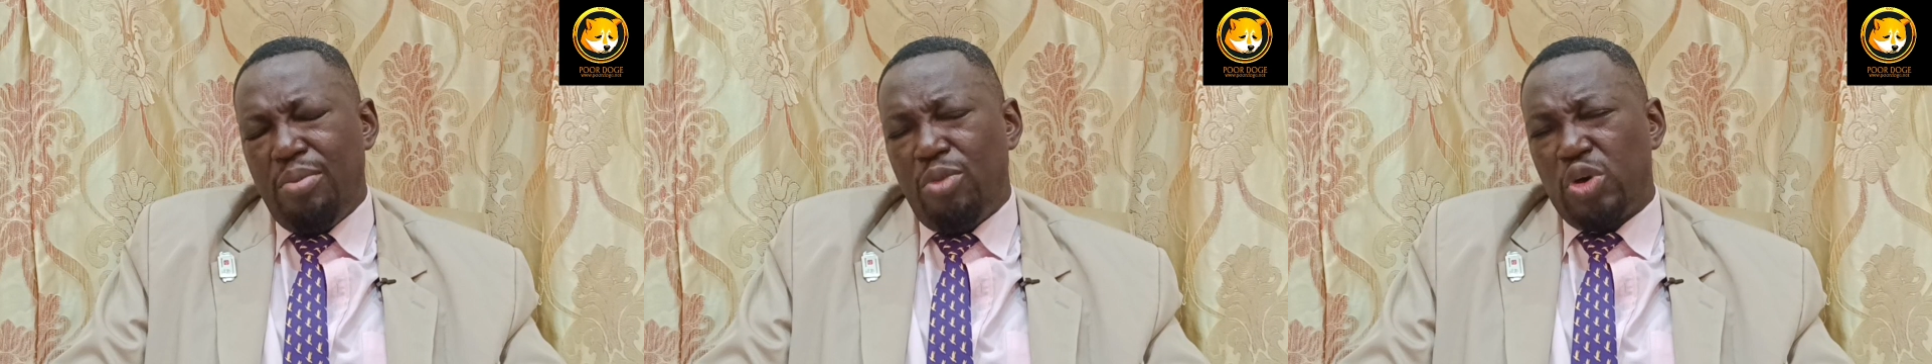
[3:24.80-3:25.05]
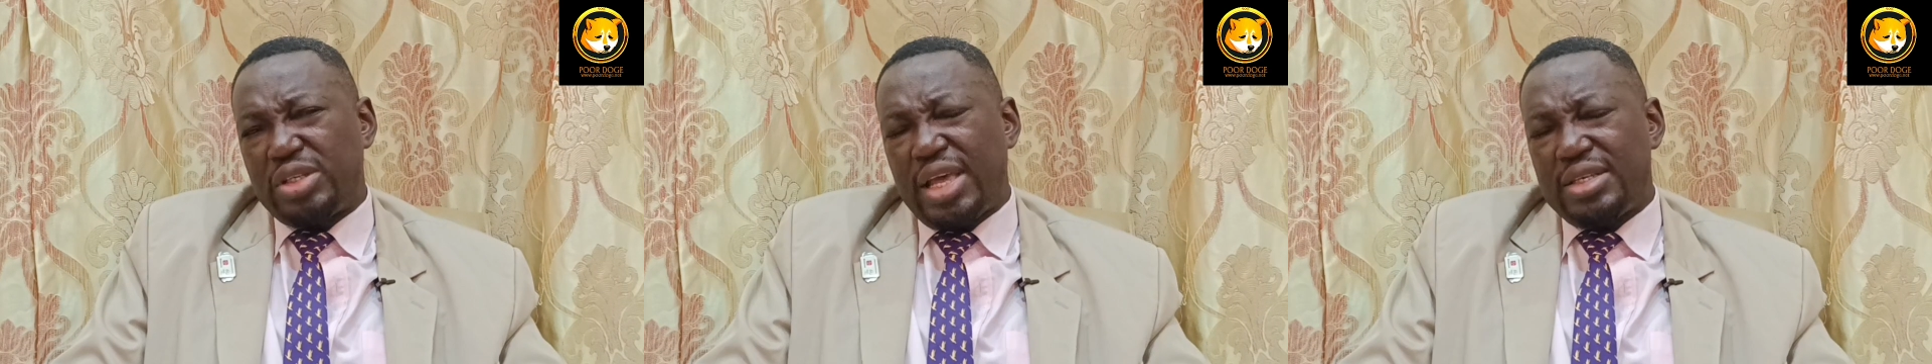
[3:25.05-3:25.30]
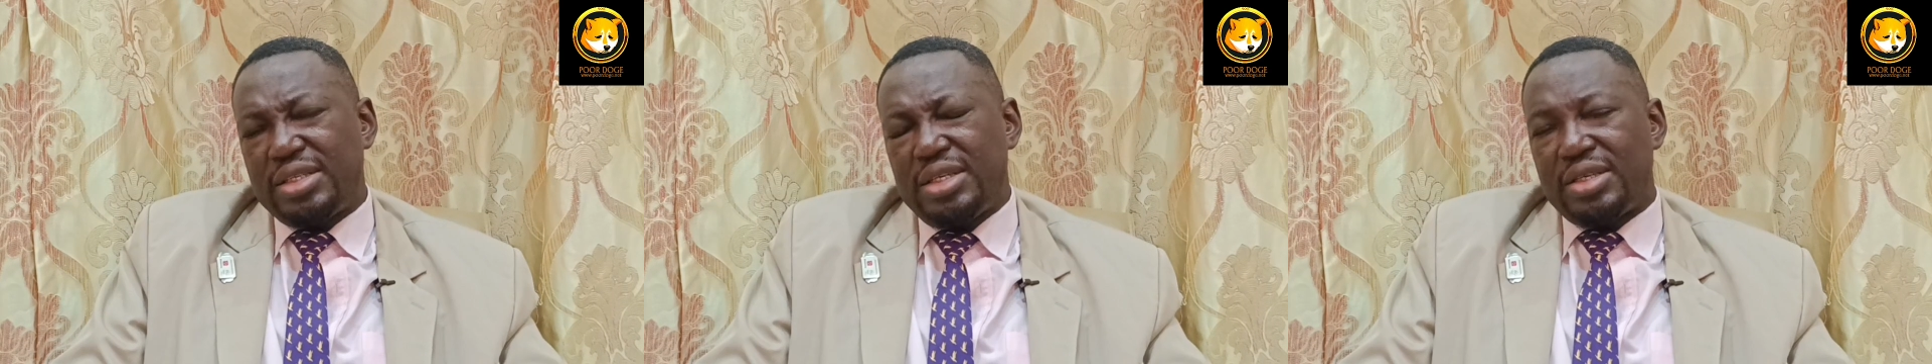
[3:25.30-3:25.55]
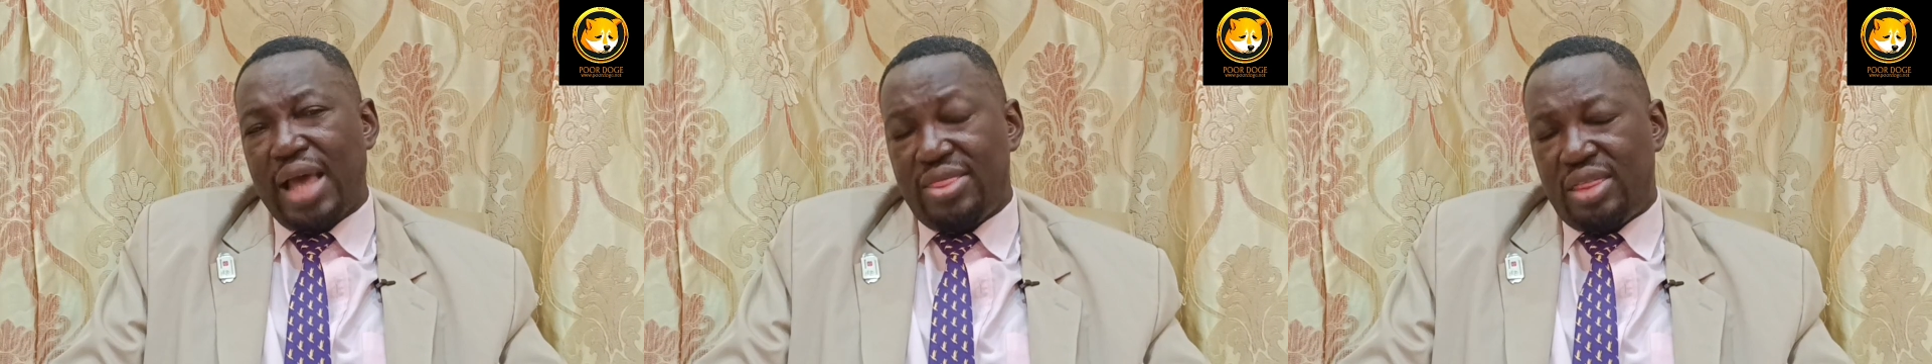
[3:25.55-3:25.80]
in most
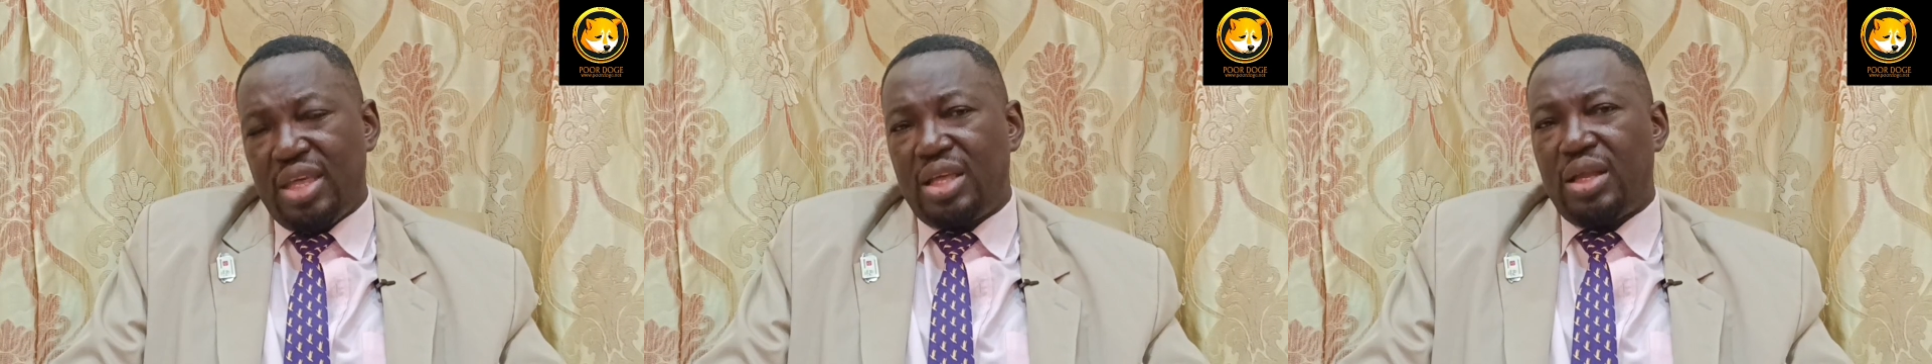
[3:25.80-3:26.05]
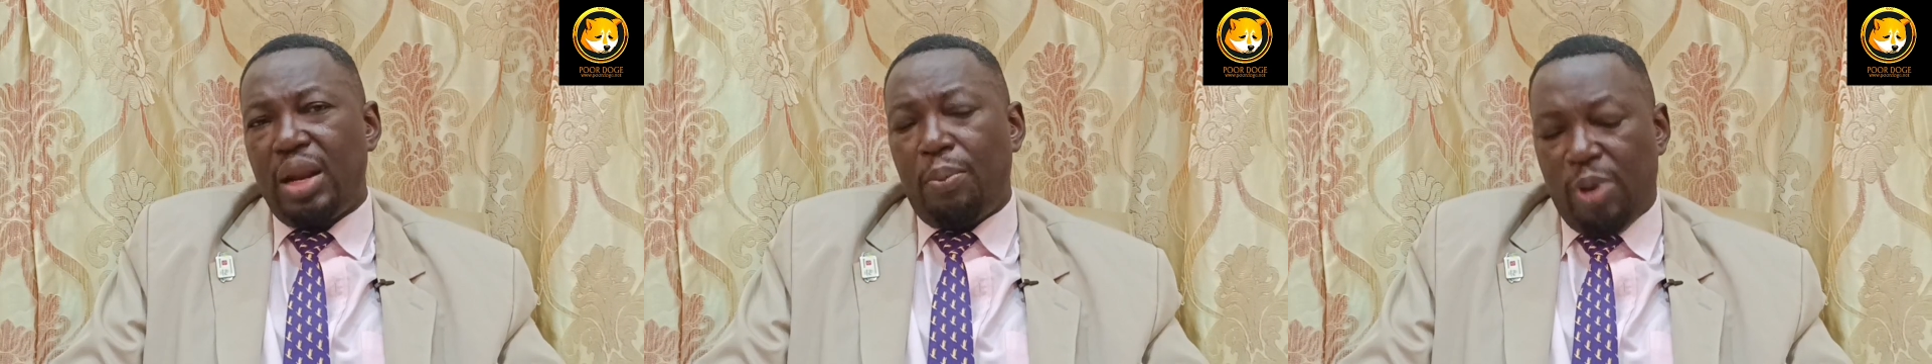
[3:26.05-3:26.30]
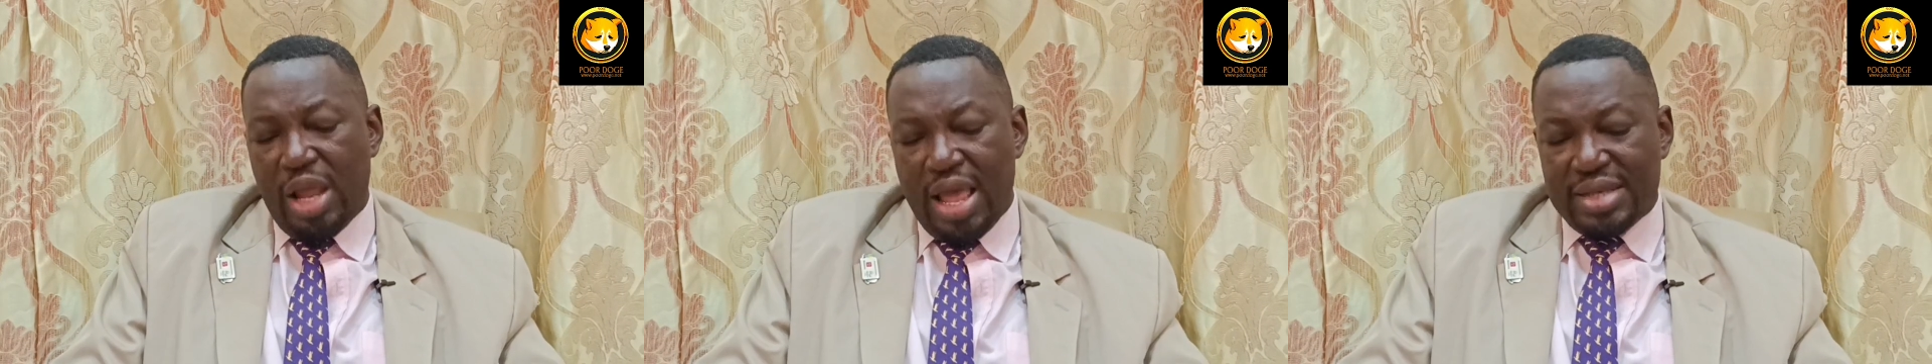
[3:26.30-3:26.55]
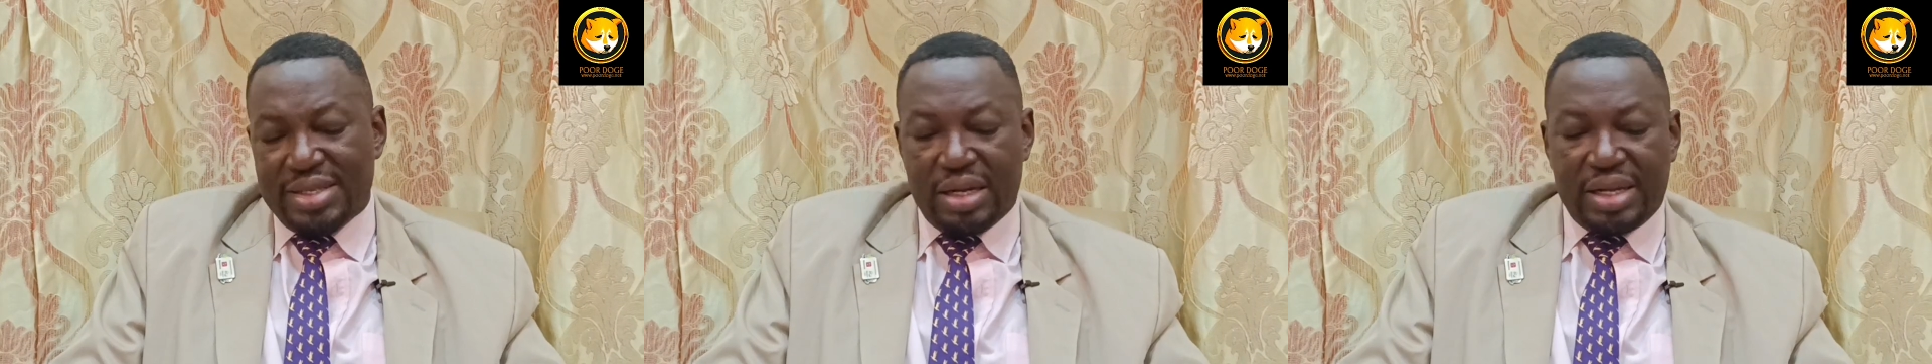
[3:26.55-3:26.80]
cases, I think the
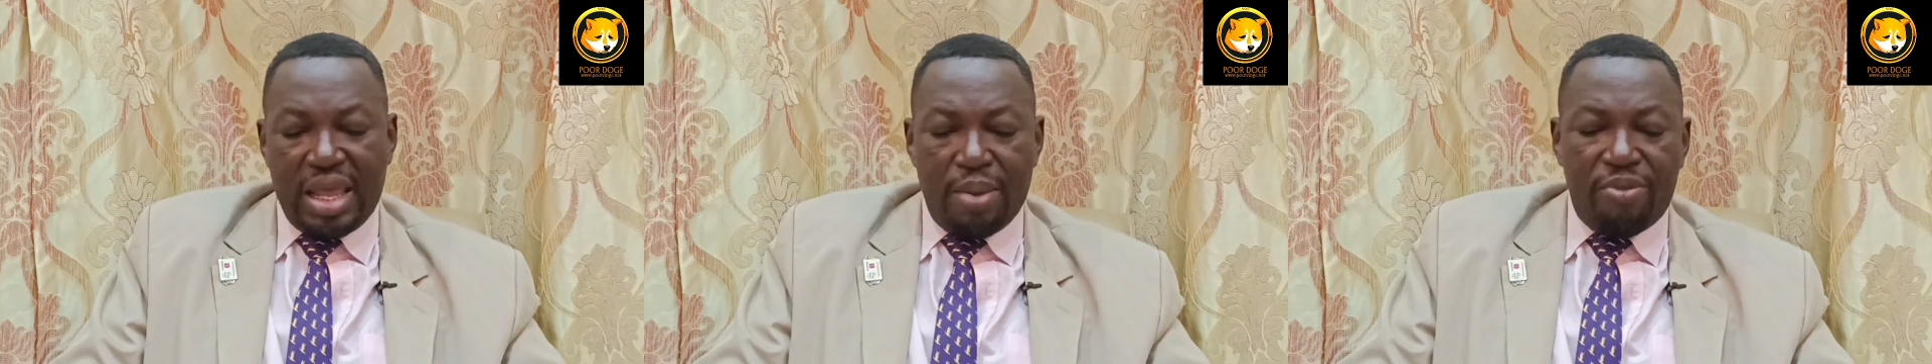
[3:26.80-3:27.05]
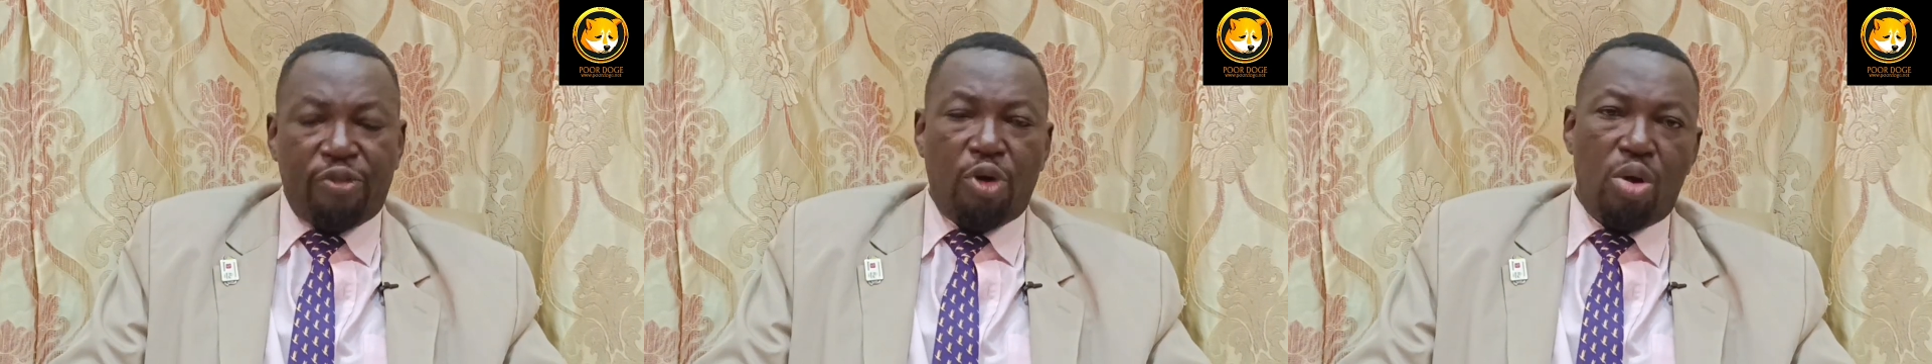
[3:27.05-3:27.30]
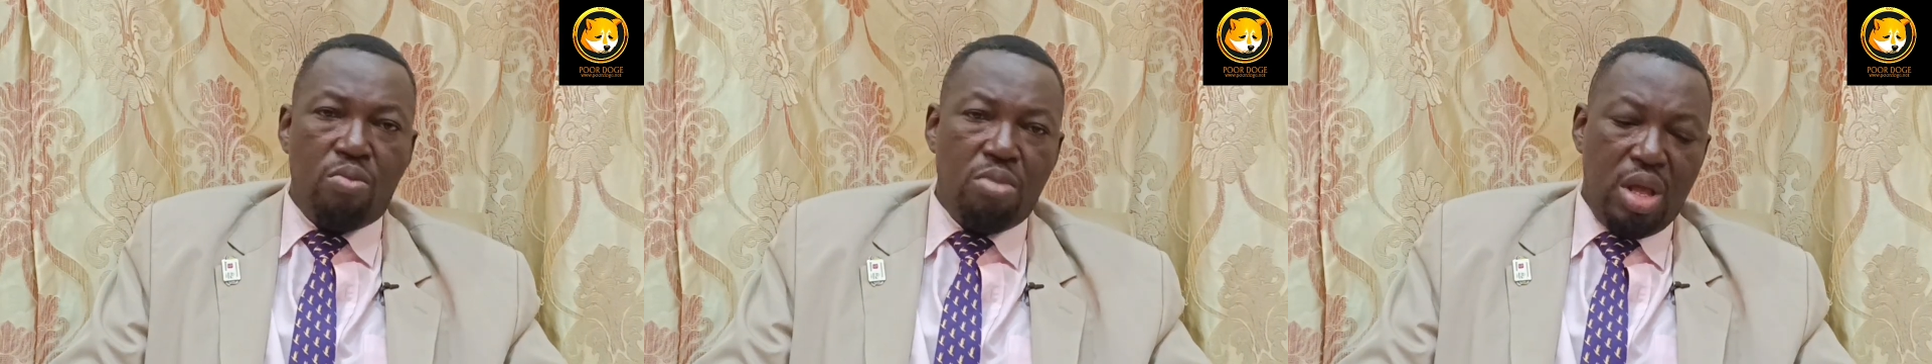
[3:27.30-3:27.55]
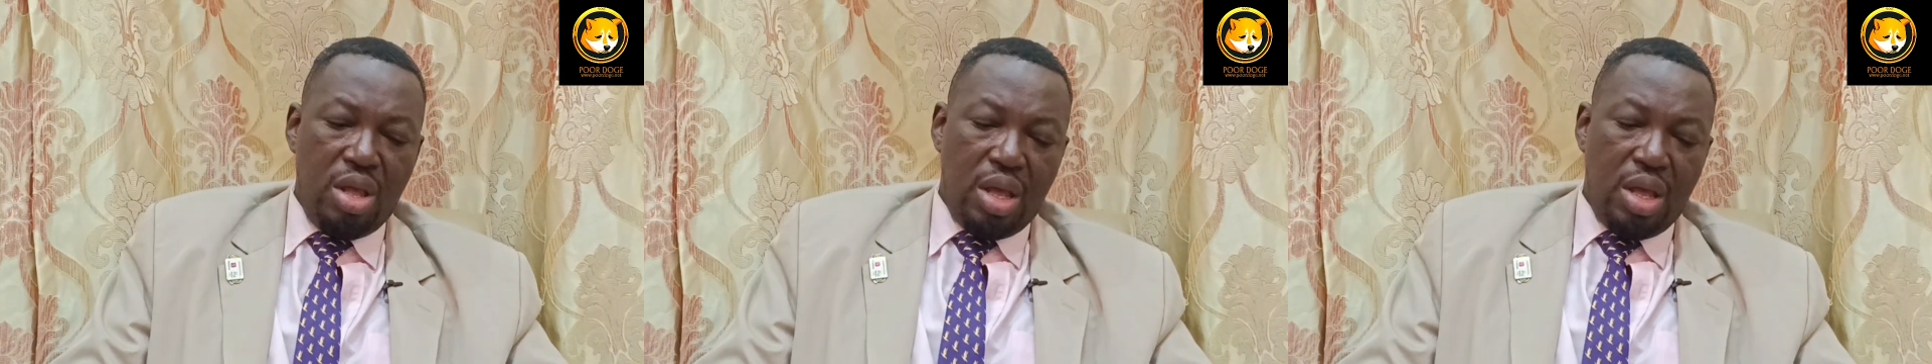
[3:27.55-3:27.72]
players that came from